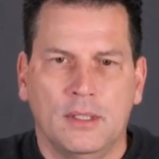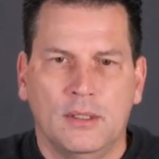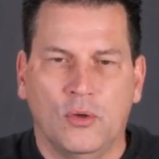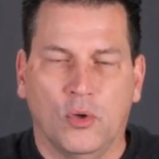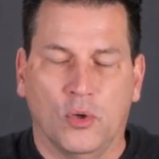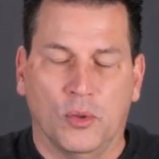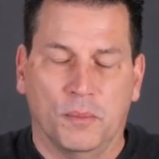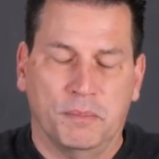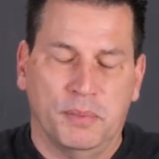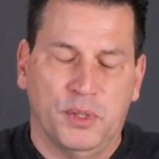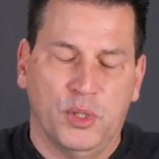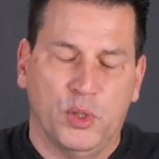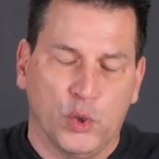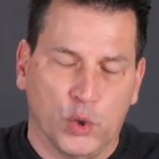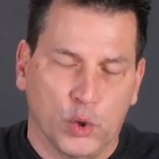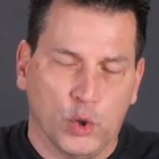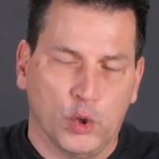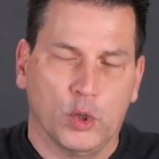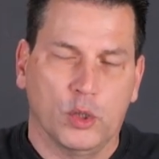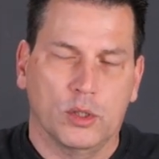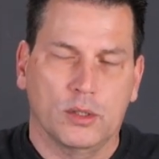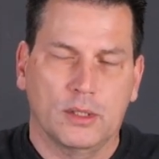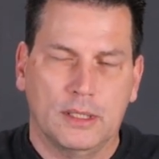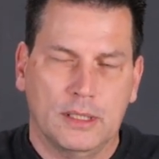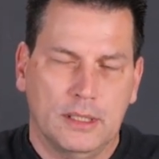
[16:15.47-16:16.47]
Or
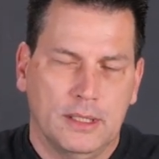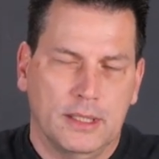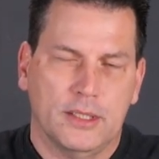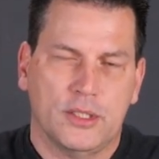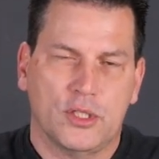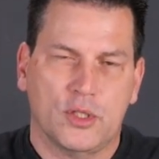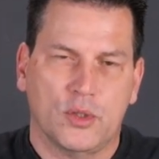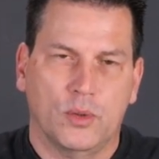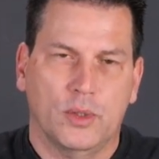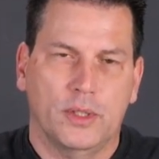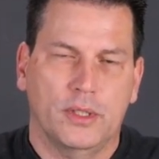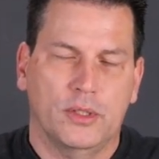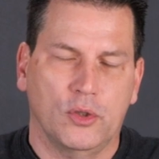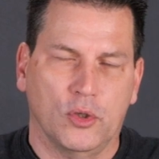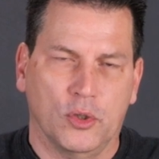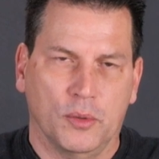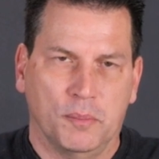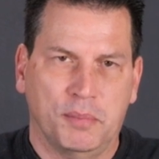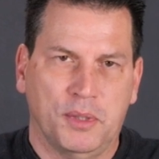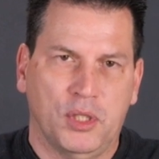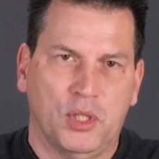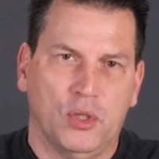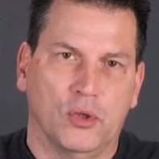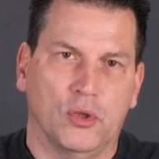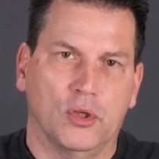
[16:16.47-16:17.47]
pure glycerin or
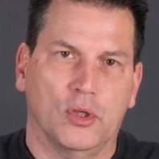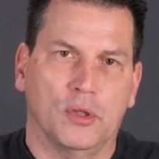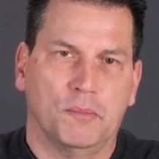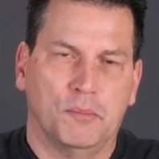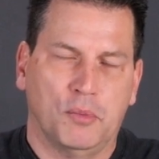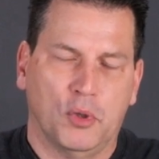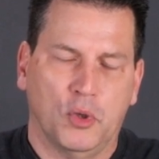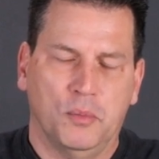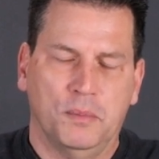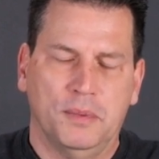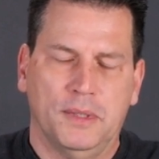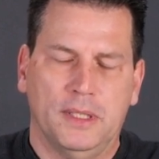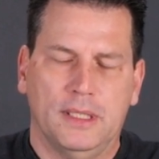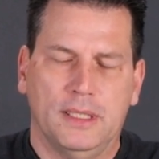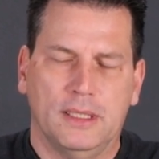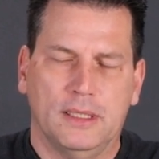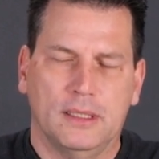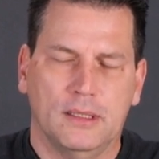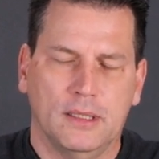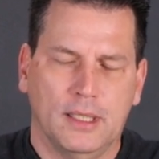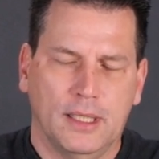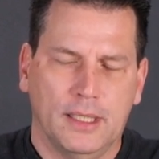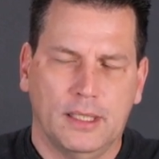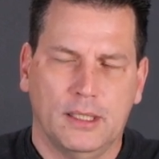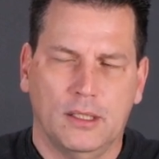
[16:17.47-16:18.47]
pure propylene
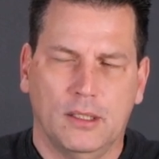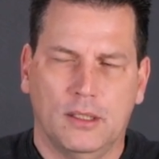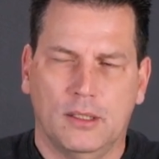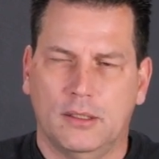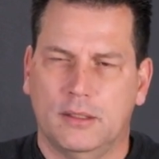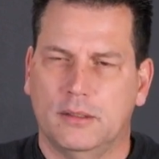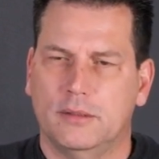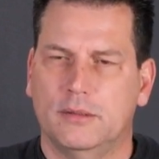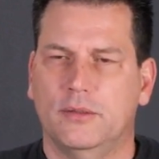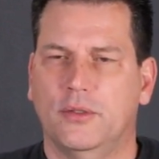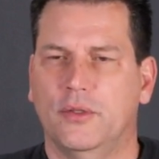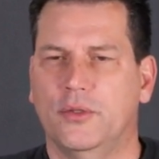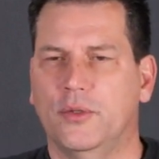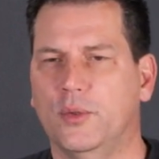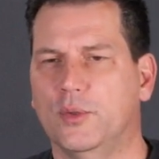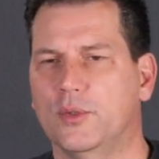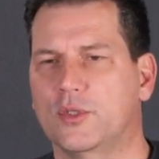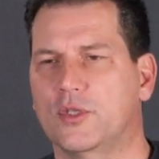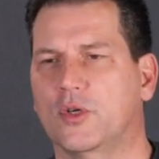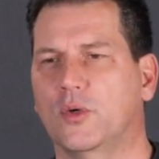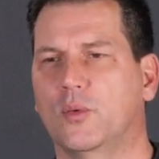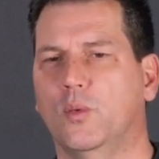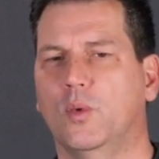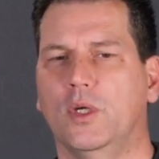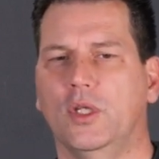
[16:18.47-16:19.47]
glycol.
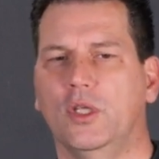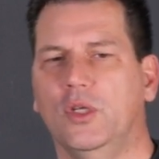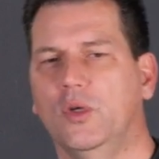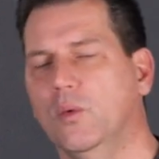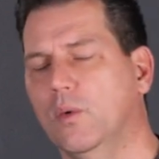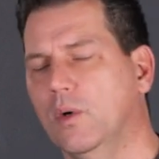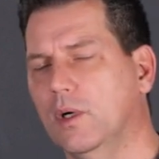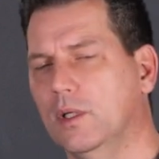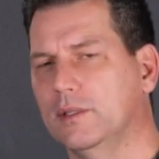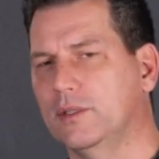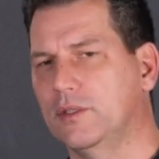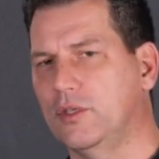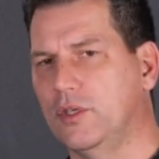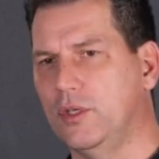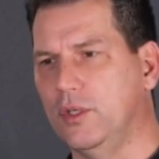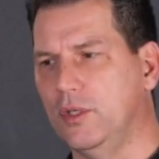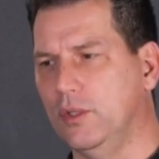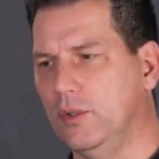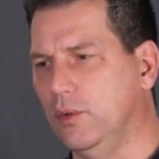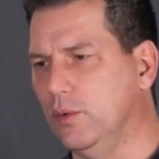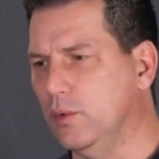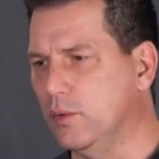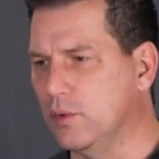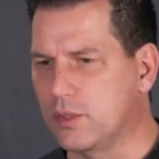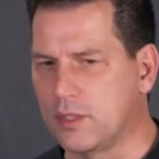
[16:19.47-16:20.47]
Those are what you want to
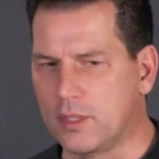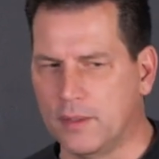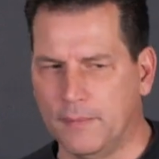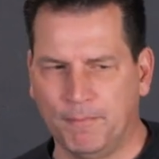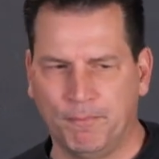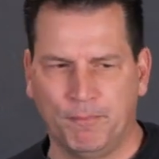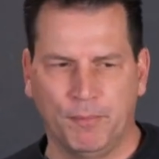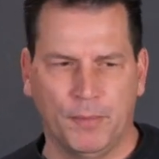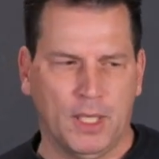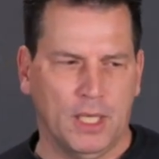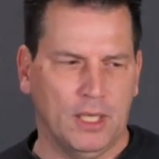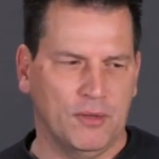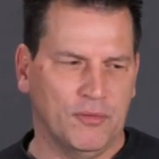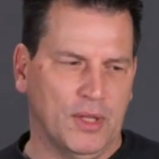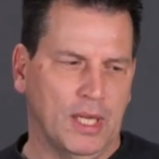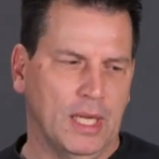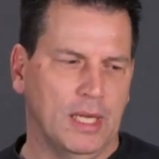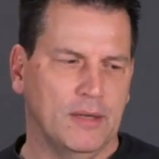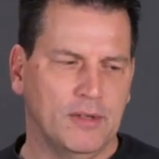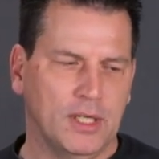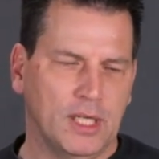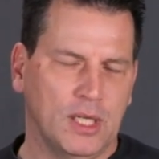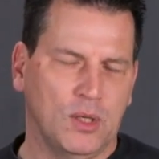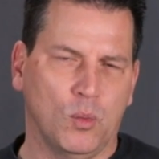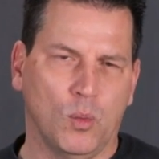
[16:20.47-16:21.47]
use. If they
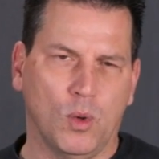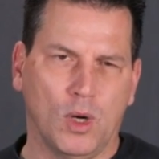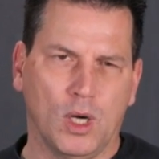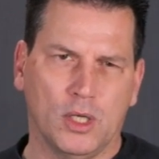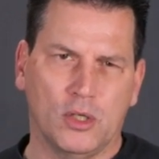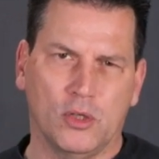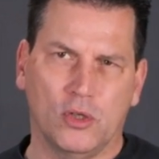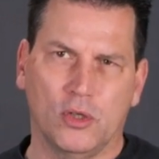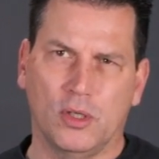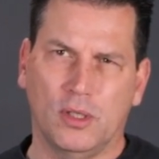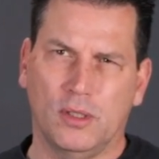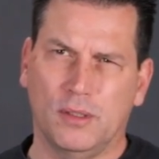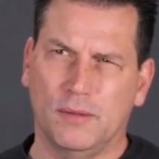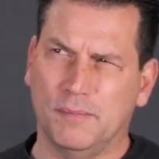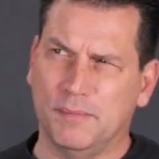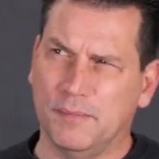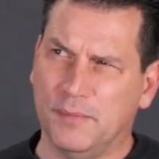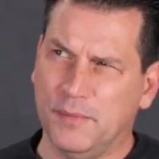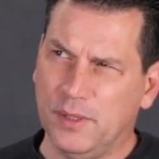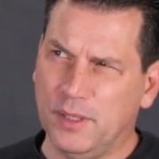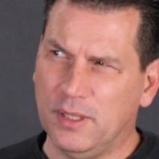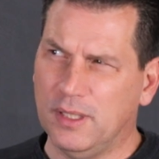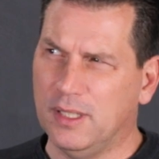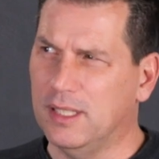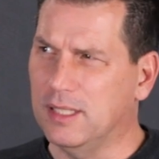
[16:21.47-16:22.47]
have any water to them,
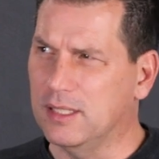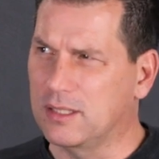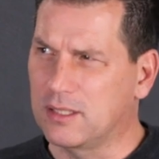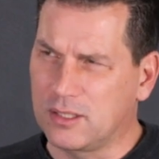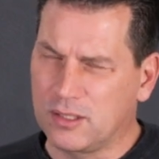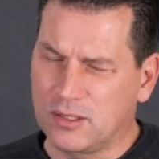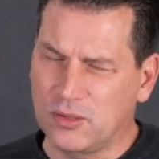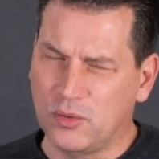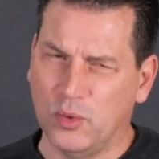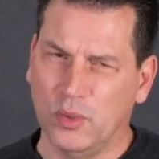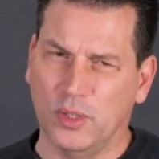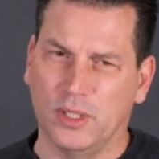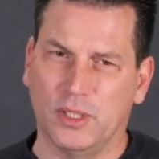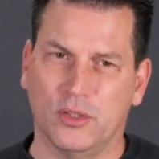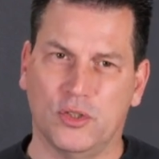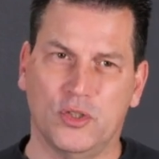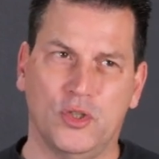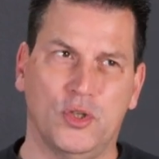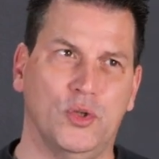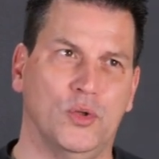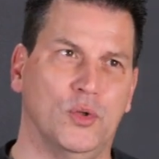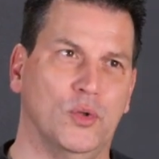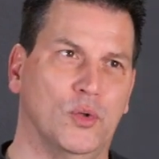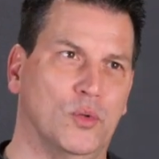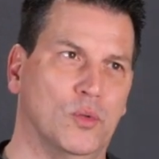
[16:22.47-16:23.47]
that's going
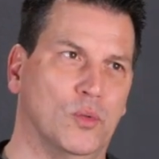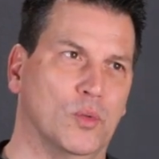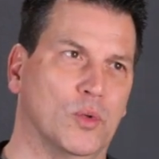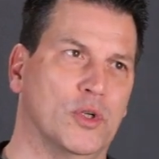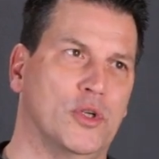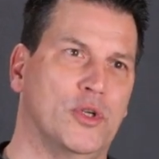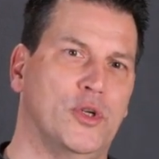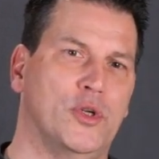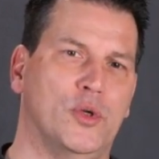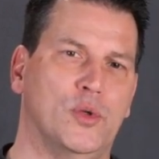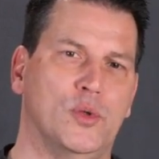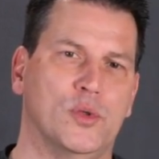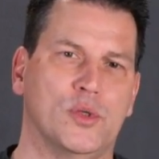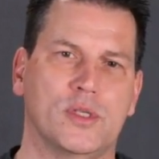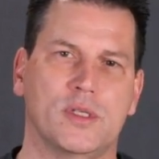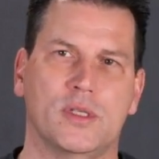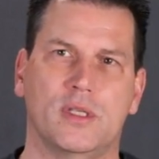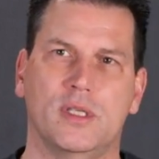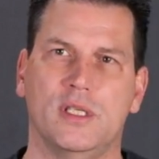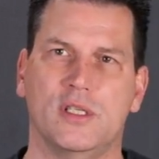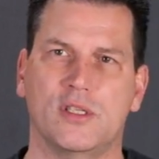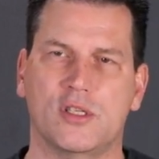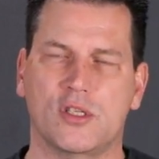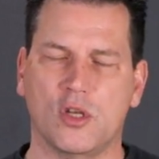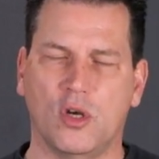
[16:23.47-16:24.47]
to reduce
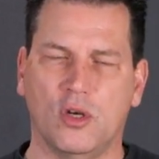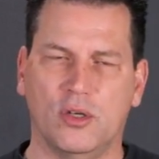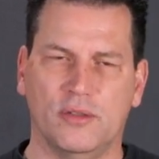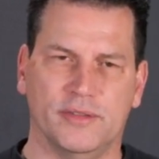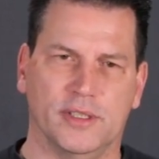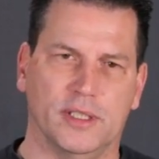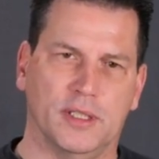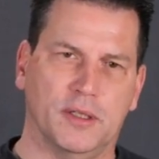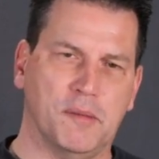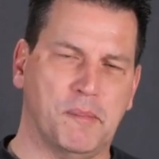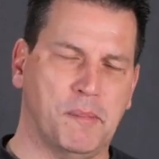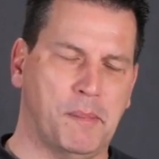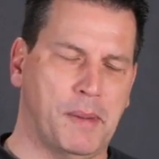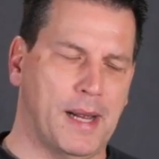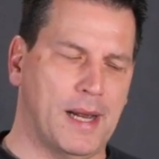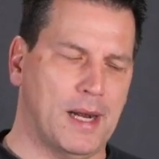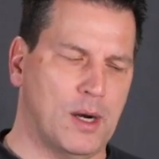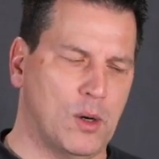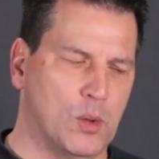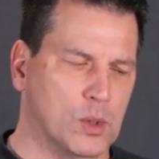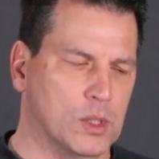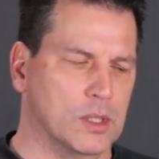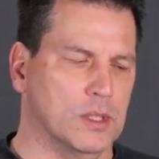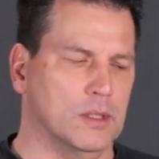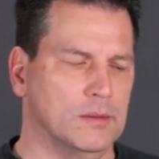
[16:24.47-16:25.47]
the solvent
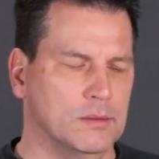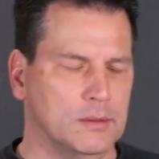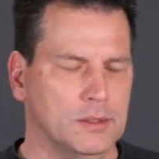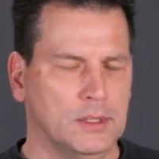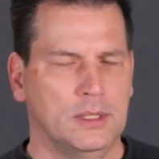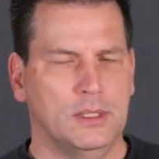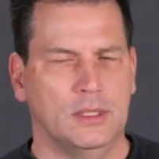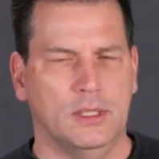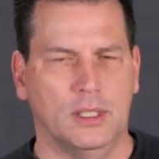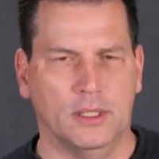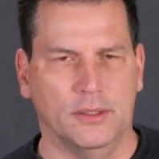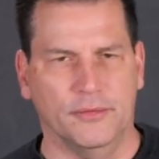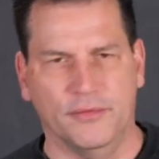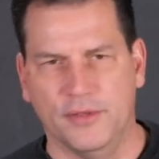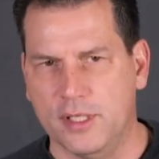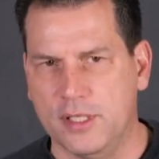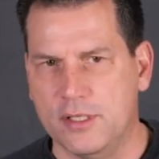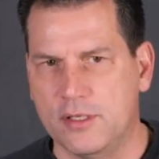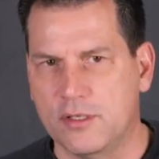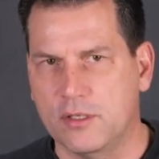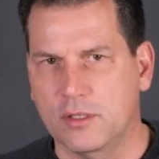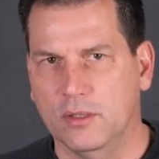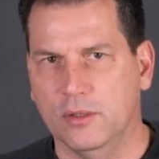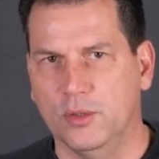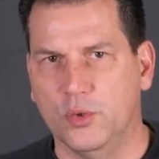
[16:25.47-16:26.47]
power of these
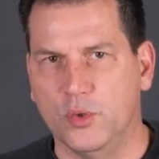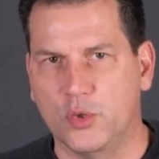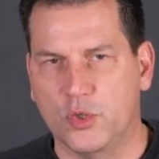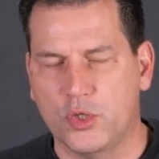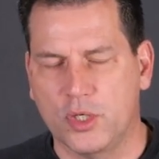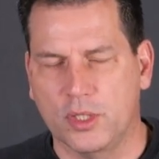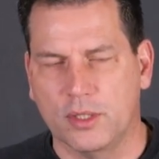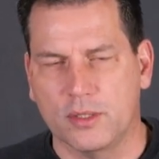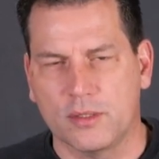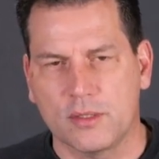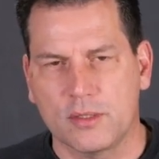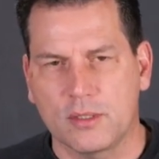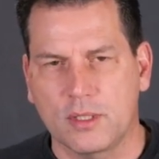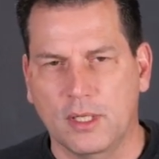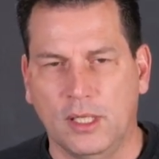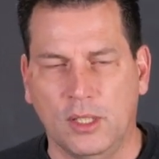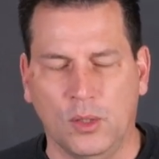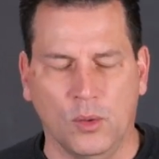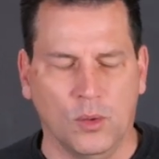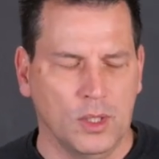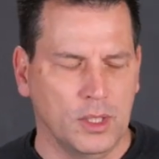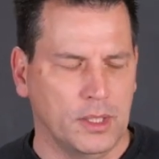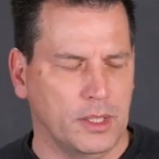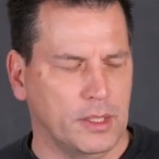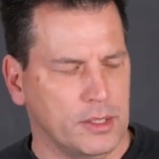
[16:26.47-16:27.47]
solutions, and you
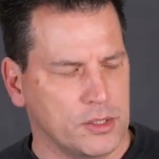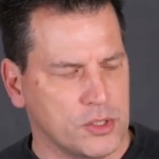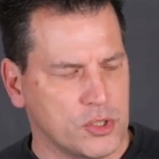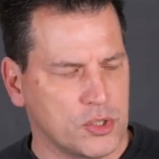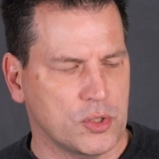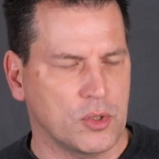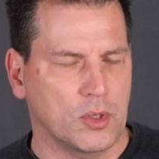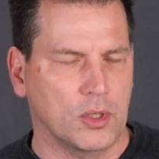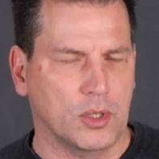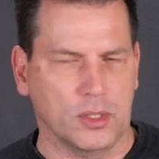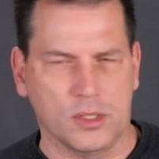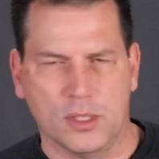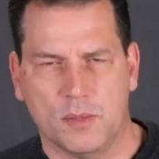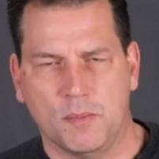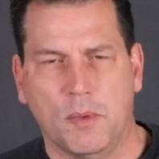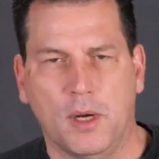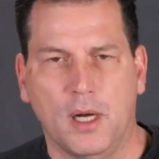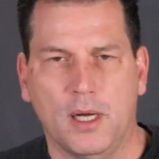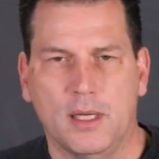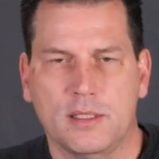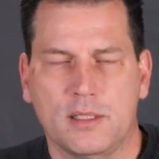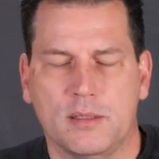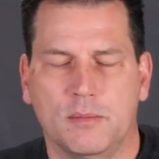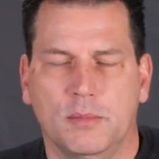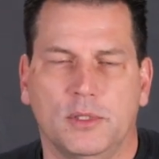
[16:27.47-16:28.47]
want it as strong as
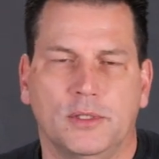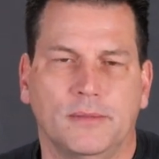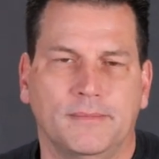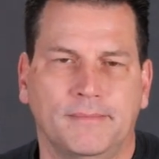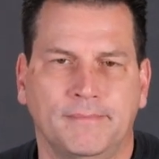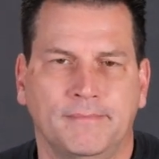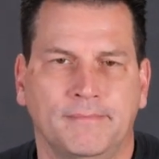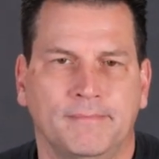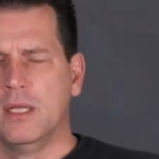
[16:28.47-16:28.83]
possible.